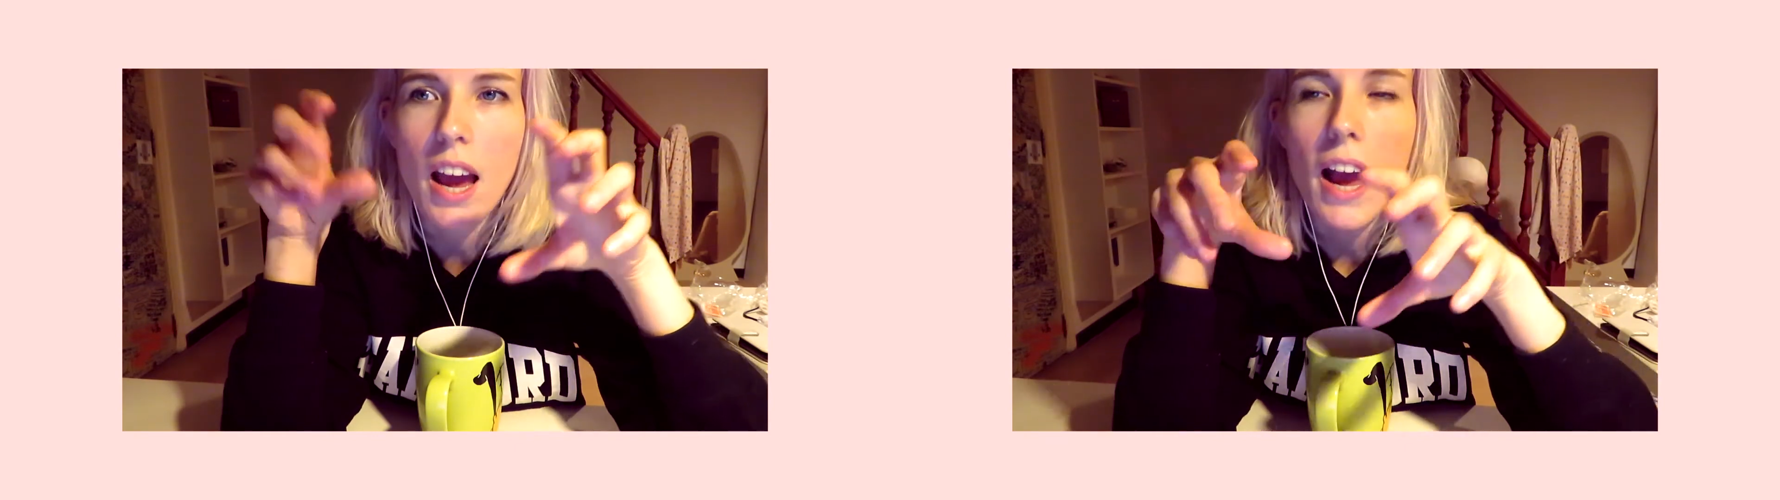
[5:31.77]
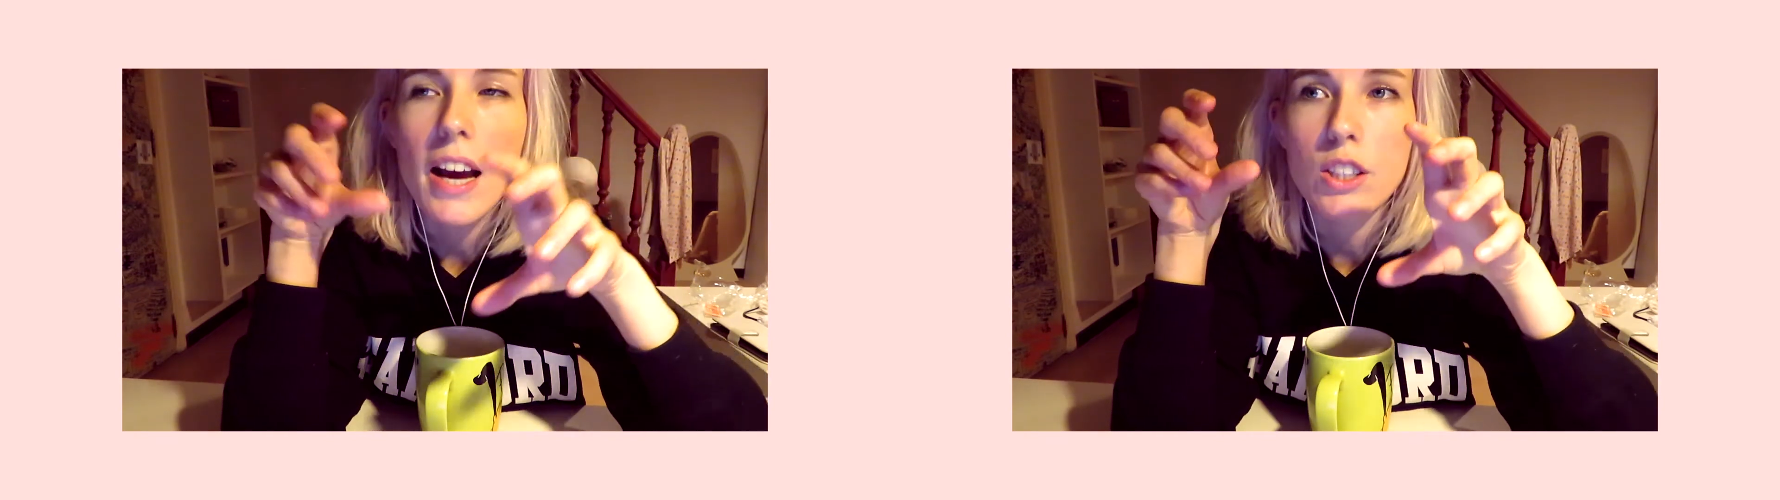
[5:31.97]

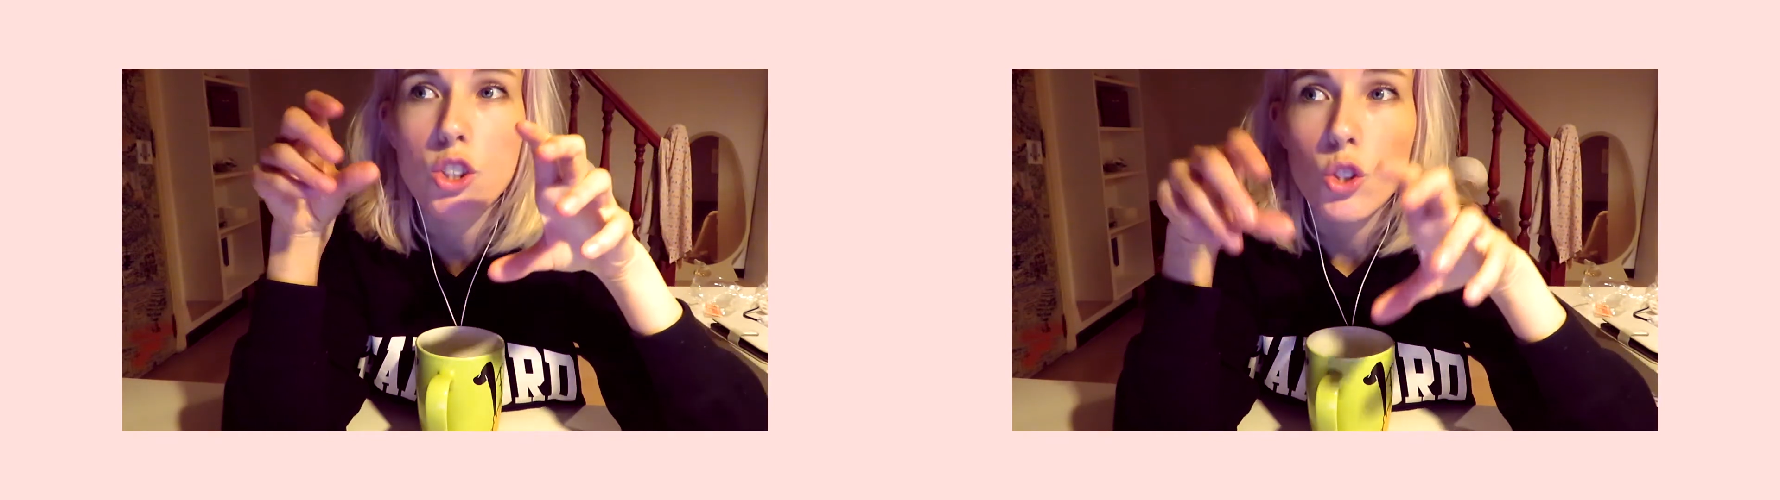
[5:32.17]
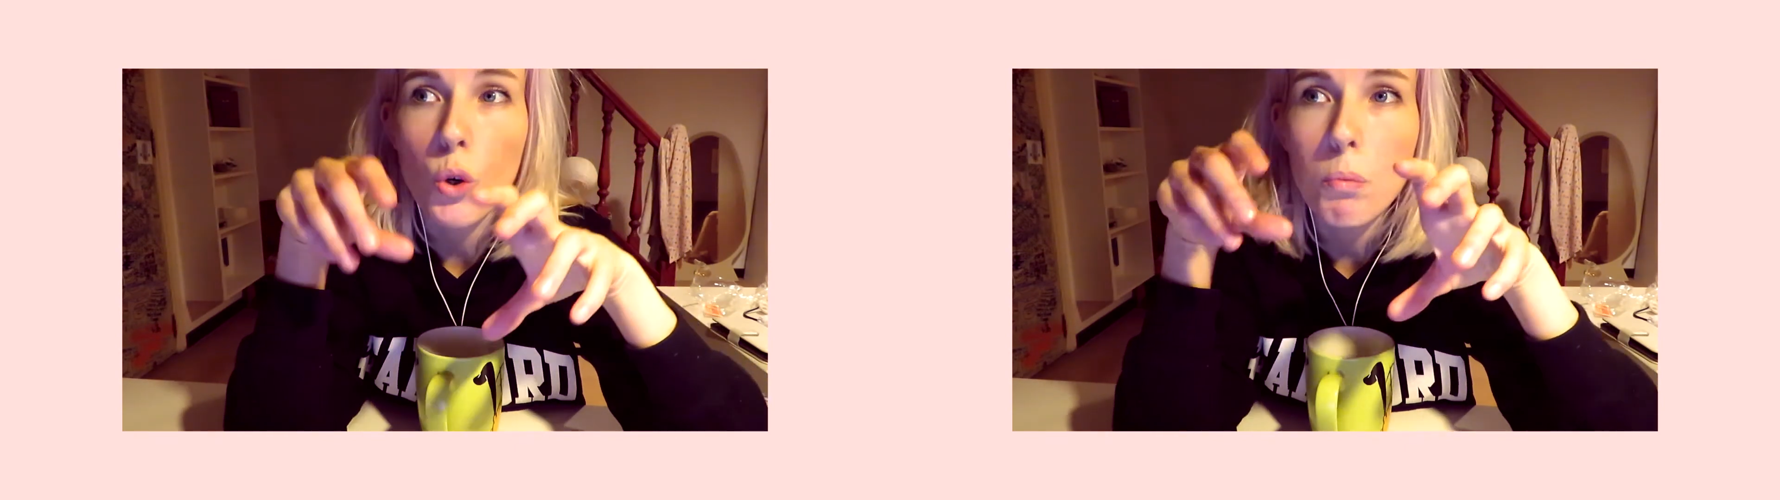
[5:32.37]
add
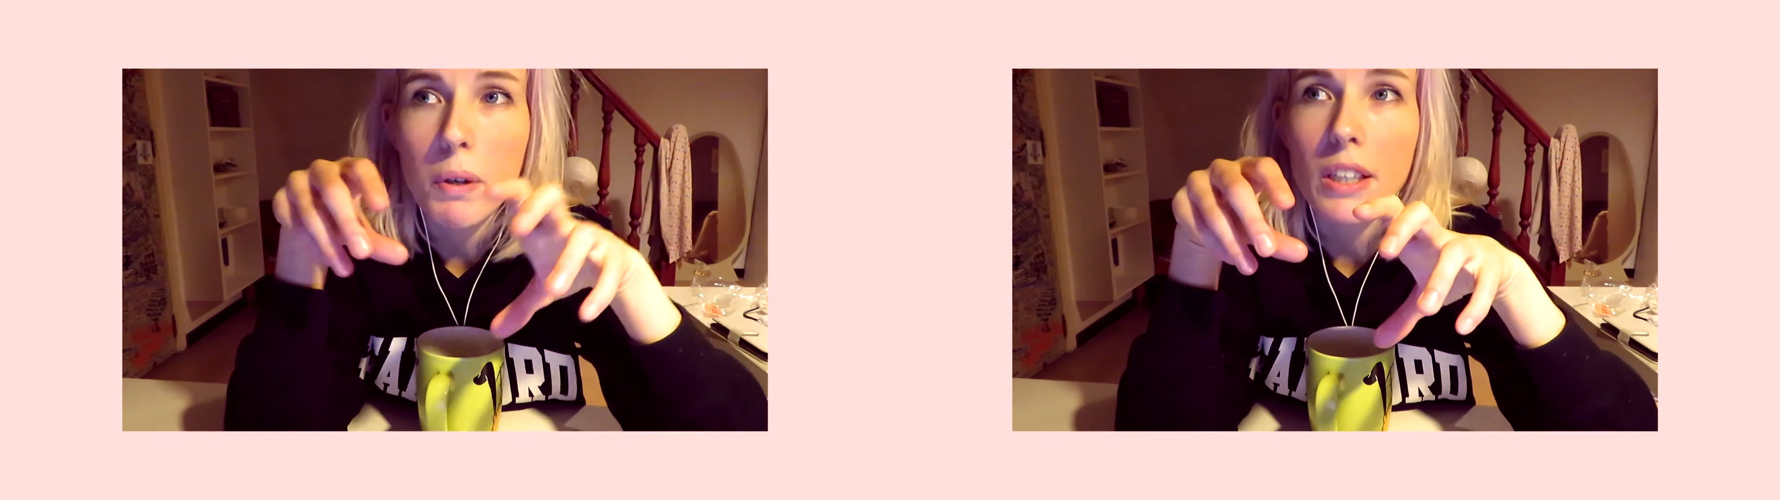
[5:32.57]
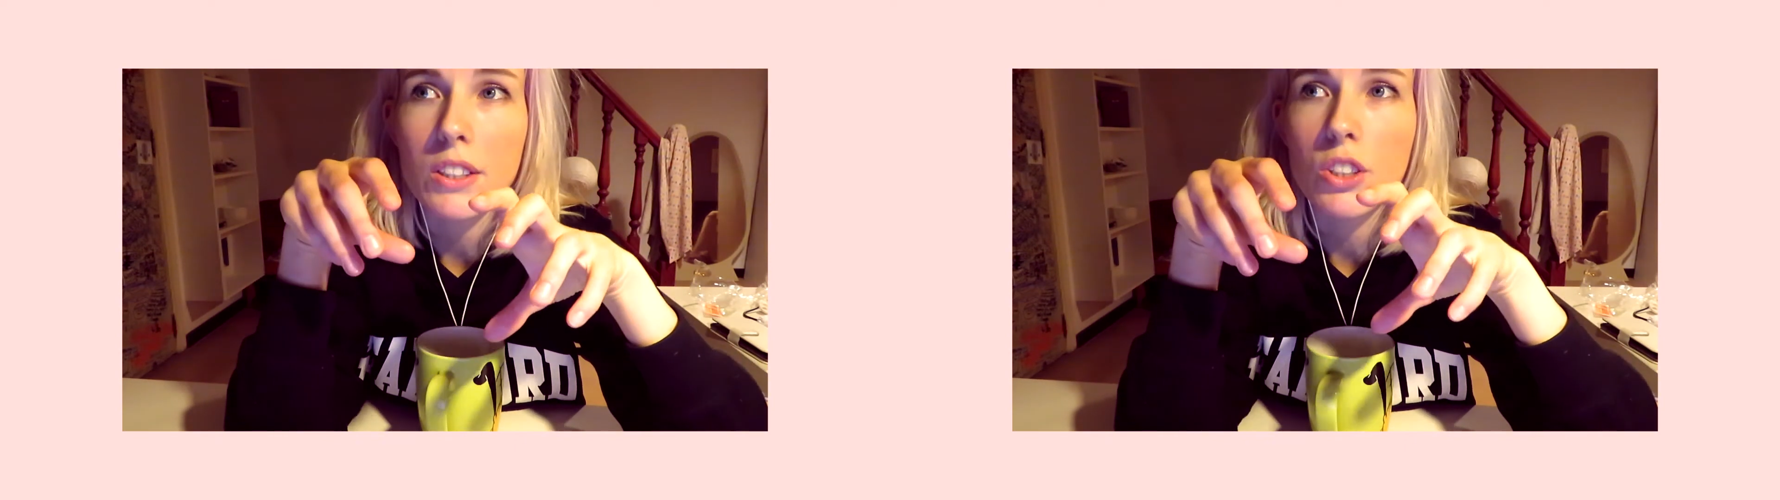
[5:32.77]
so
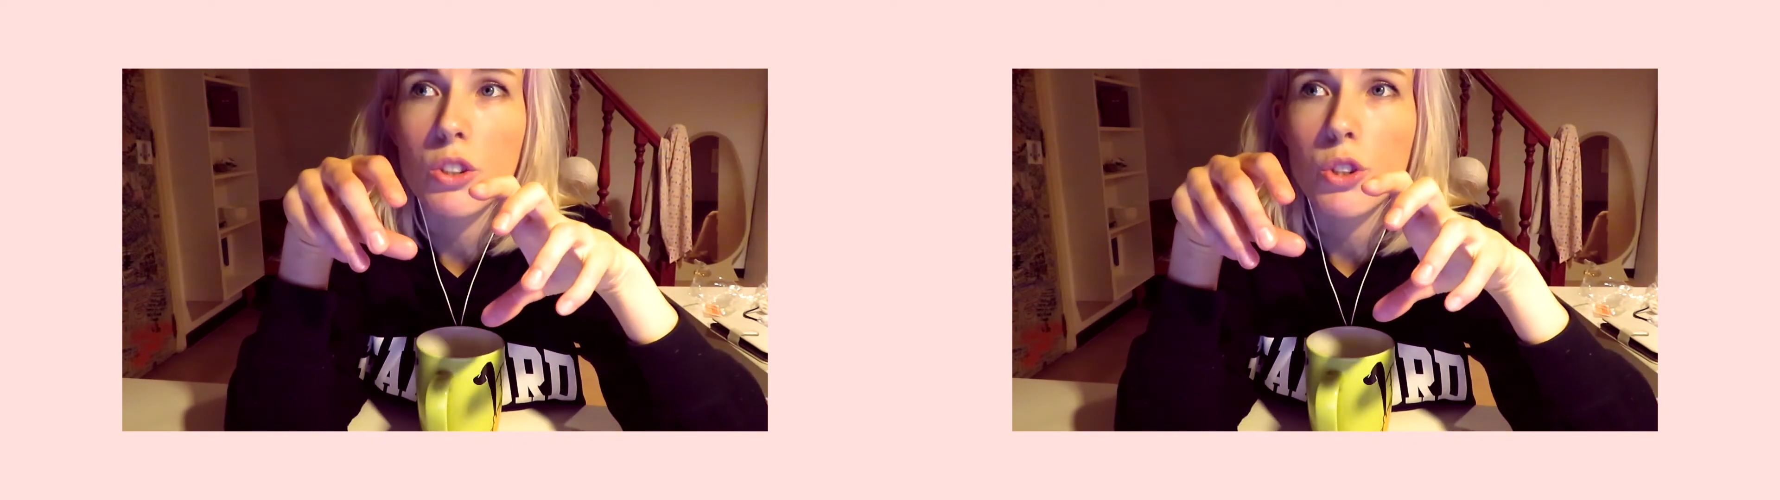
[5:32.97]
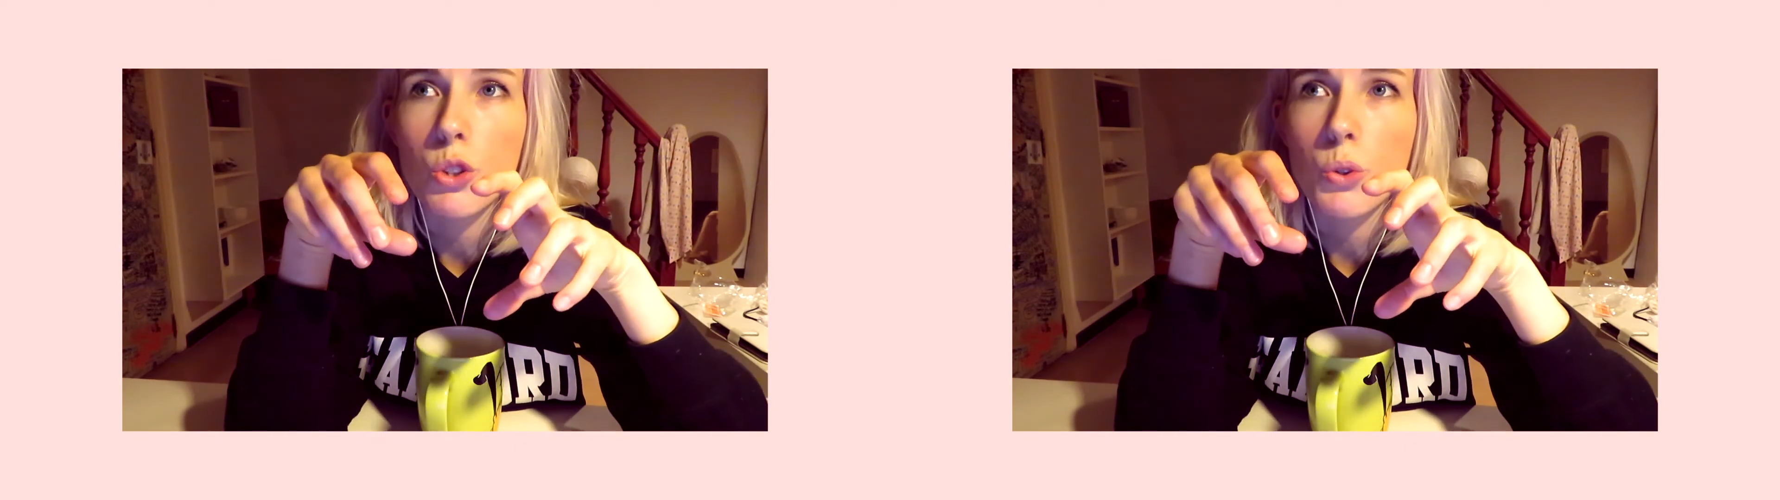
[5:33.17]

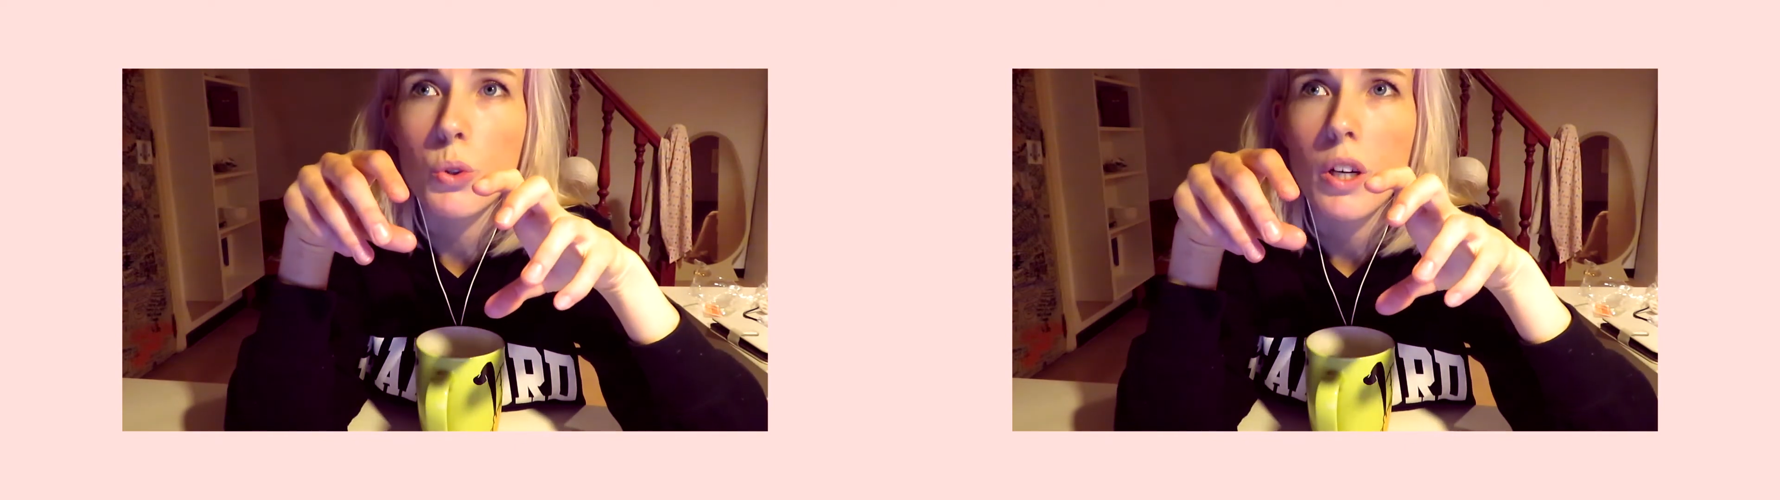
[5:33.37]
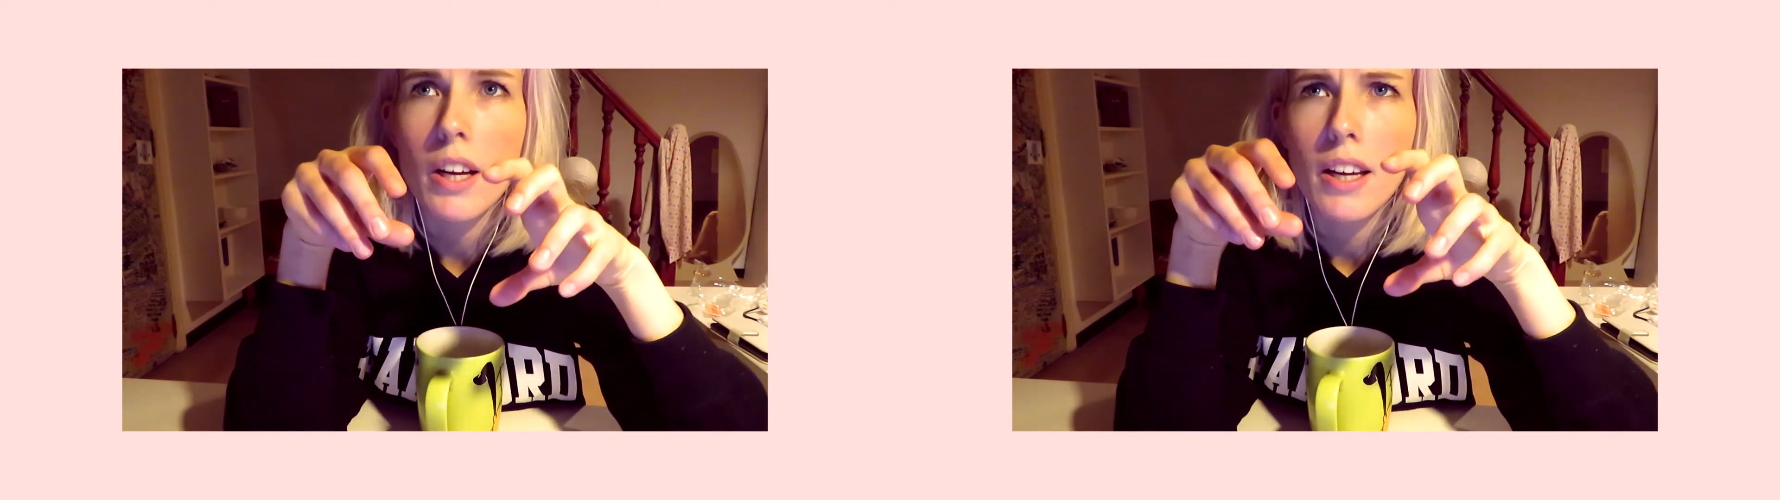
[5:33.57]
much to